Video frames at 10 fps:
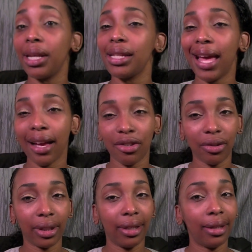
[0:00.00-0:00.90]
it's
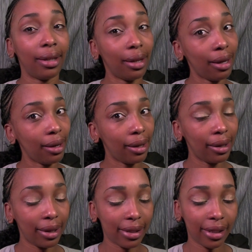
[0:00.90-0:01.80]
actually
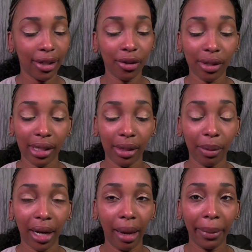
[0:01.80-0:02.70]
not, and you'll see
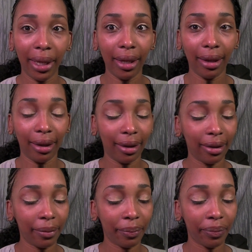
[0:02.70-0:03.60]
what I mean.